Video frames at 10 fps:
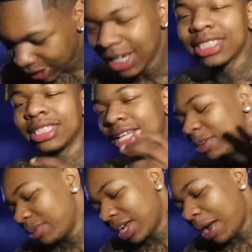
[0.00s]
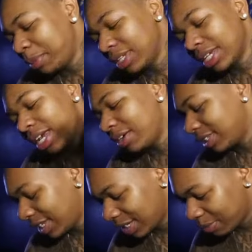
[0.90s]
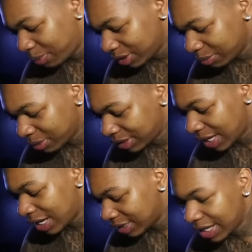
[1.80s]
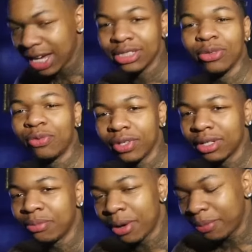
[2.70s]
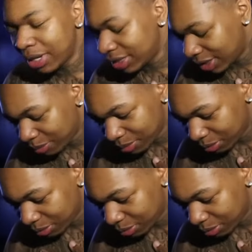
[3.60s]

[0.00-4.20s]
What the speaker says: See, that's the thing, bro. I be looking at everything in the picture besides the actual fit. My bad, y'all.